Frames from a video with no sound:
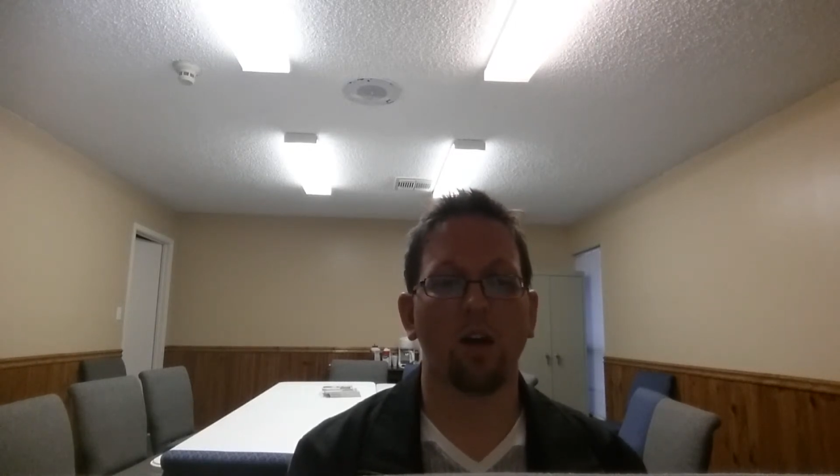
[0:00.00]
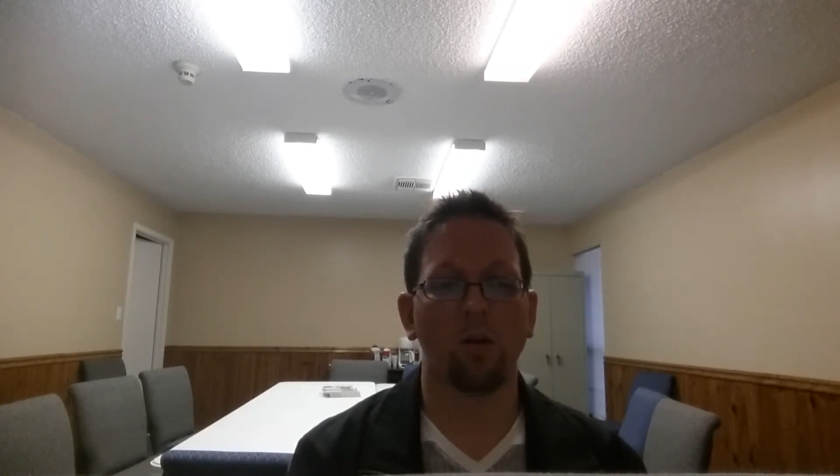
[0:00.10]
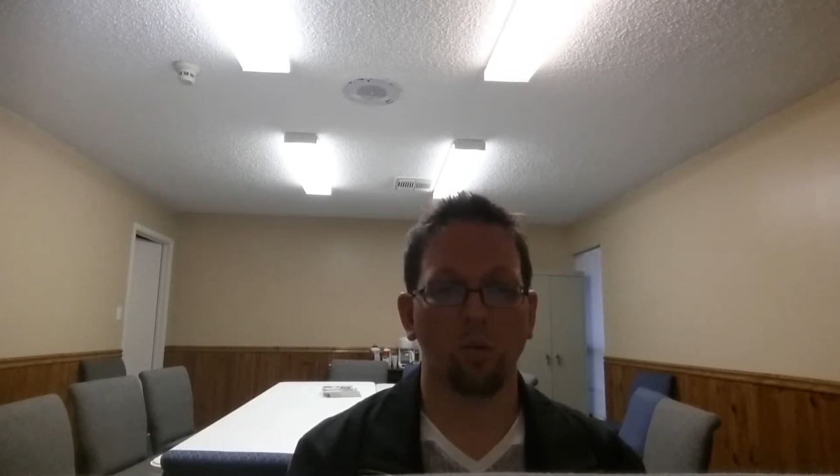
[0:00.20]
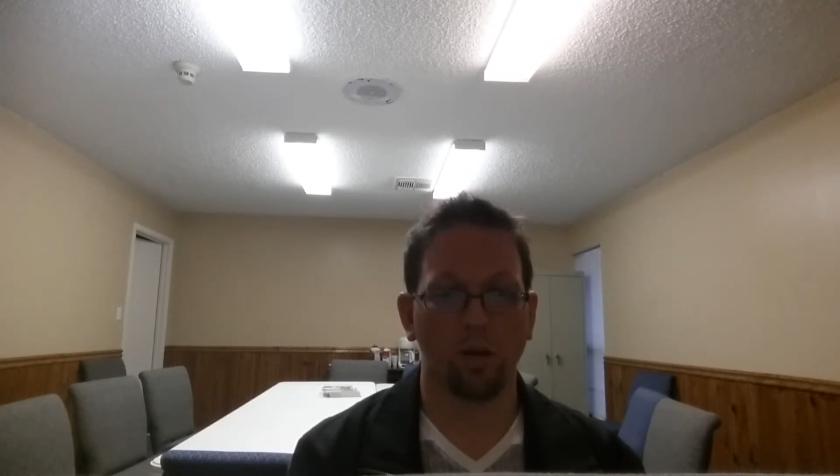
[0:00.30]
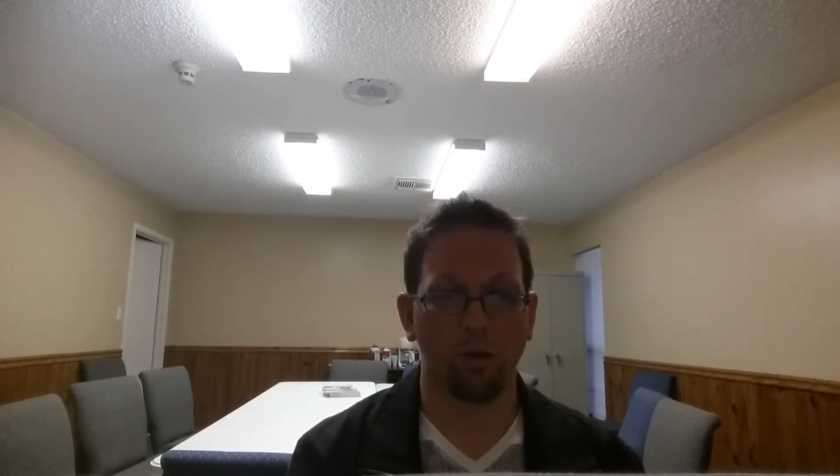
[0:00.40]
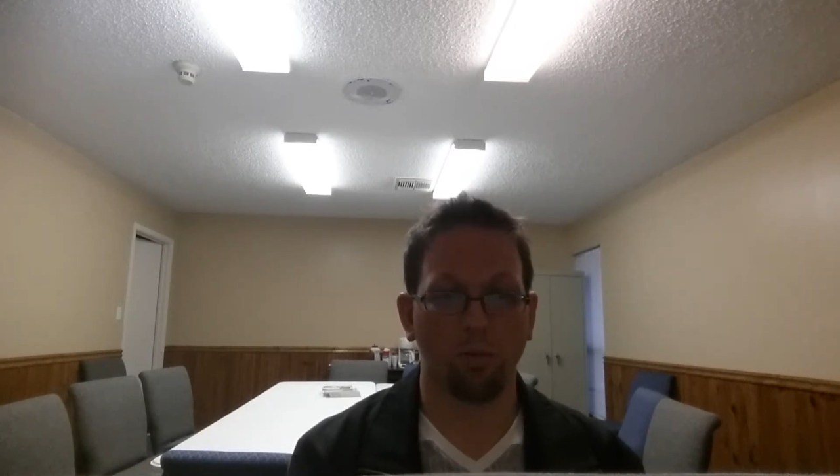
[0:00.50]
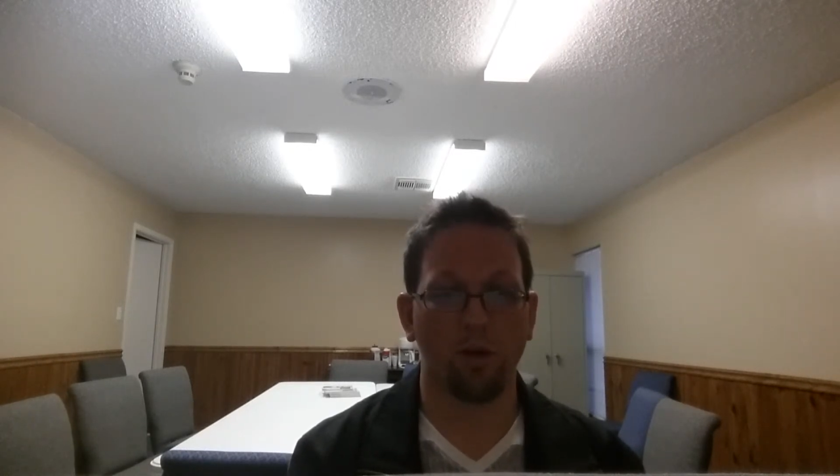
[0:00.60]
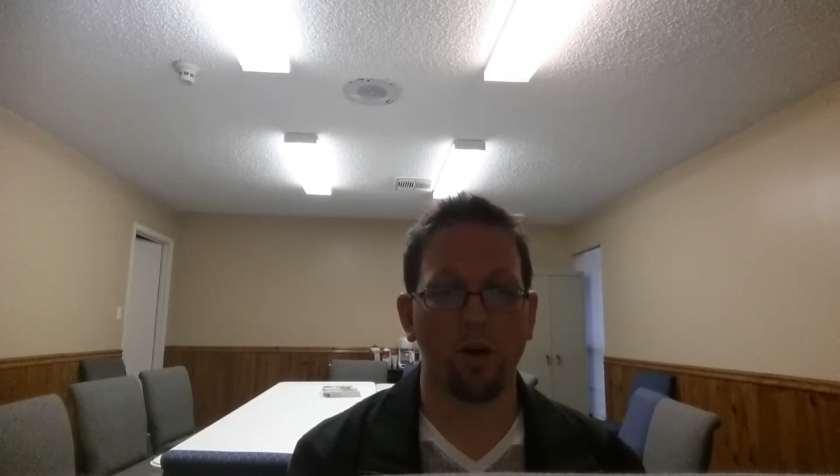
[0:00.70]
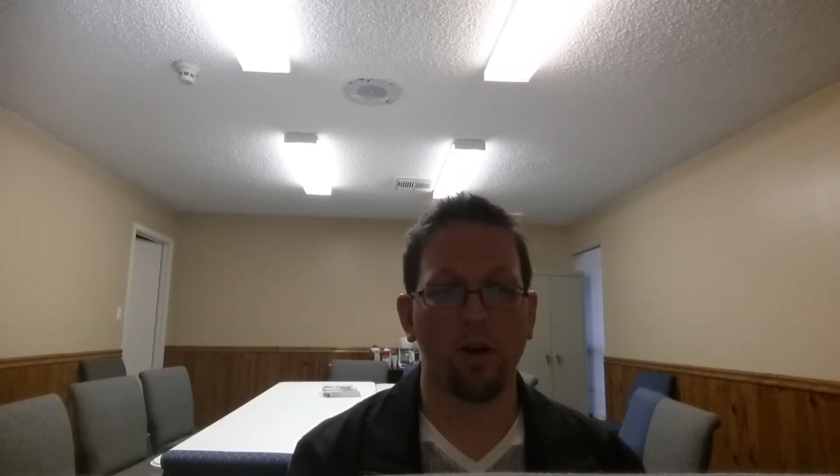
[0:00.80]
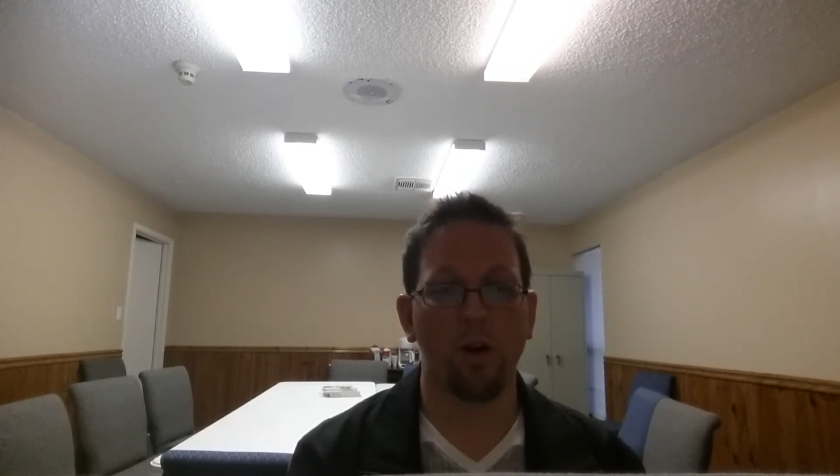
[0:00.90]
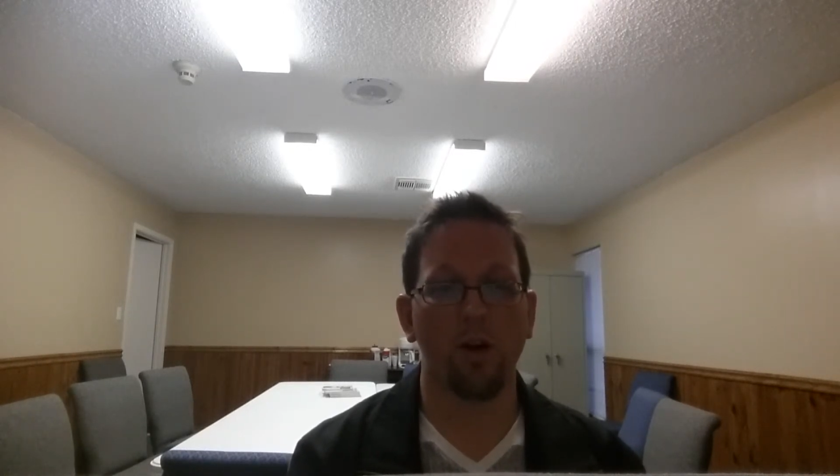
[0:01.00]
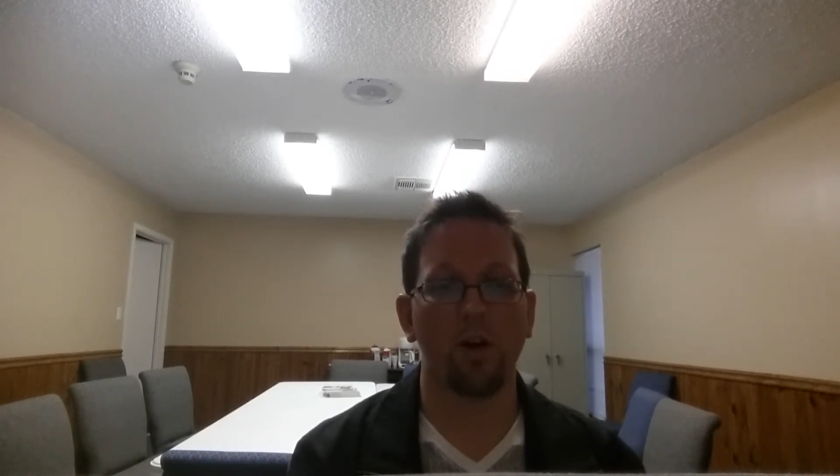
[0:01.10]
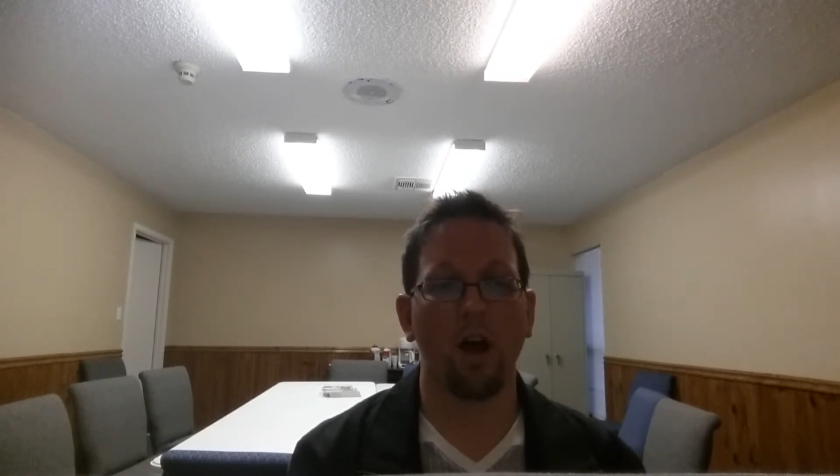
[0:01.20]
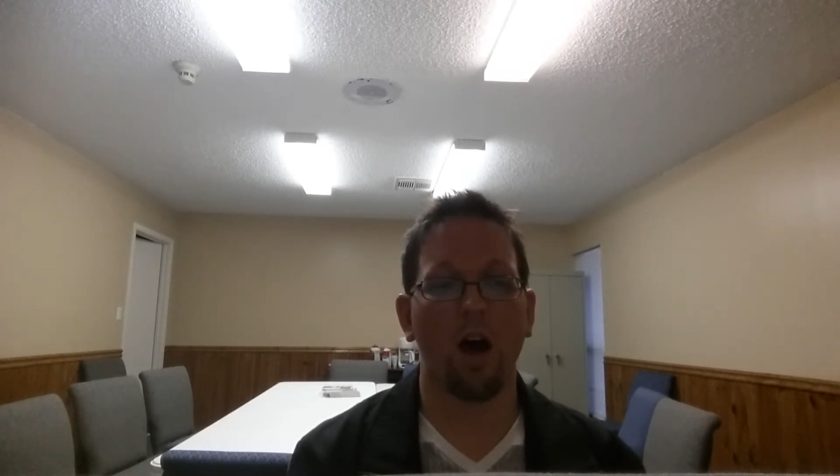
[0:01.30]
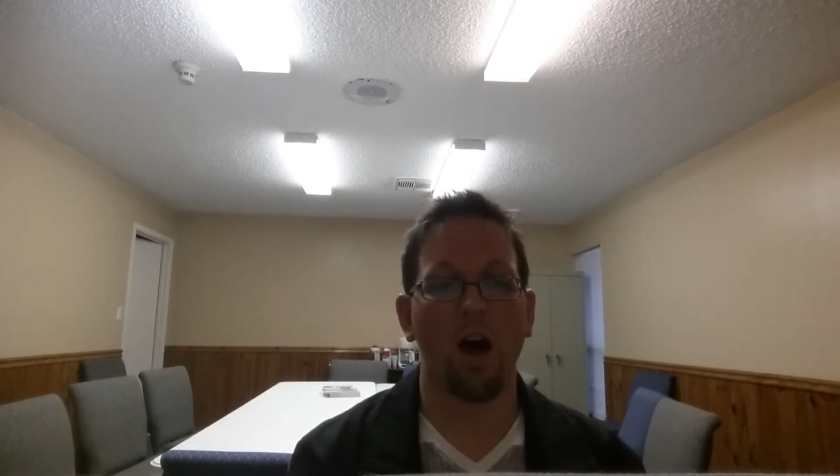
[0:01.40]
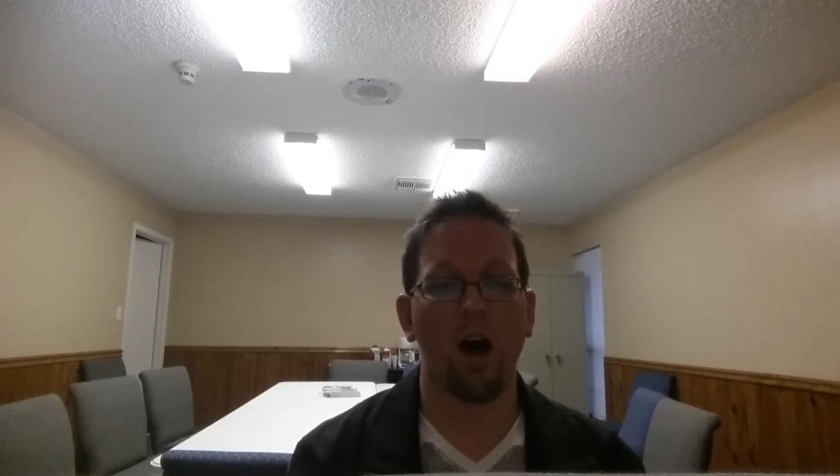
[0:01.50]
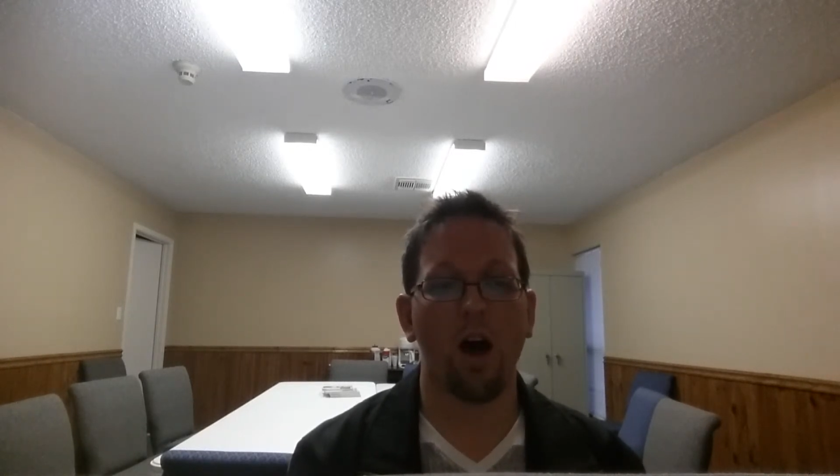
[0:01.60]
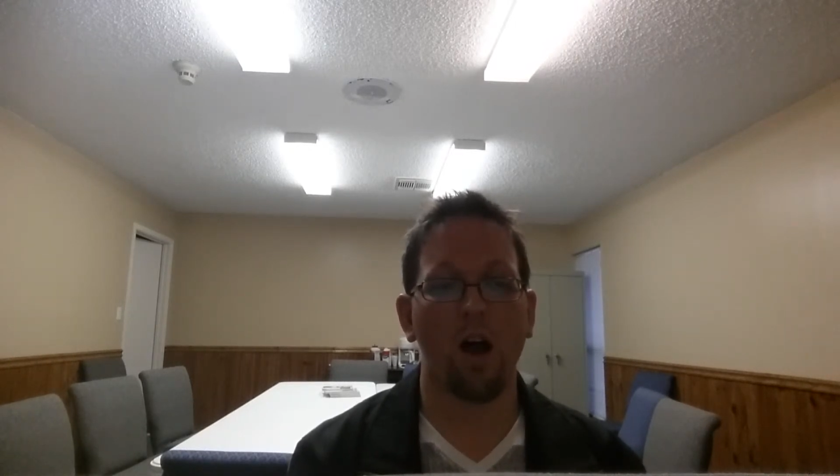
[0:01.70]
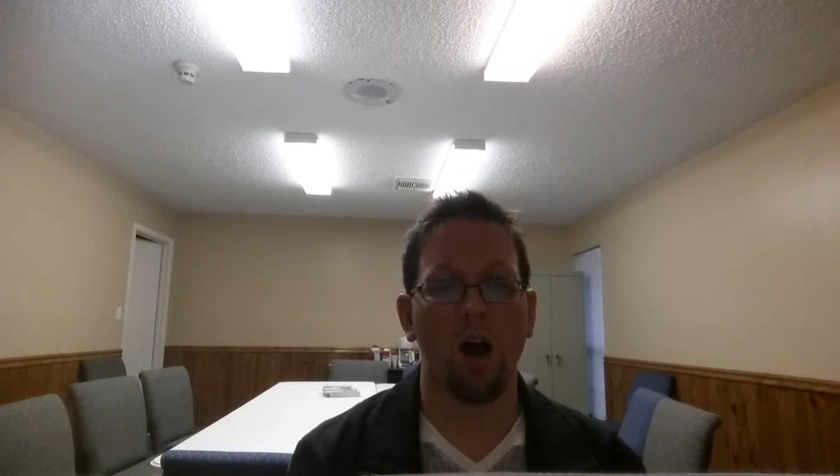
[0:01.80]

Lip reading: will burn our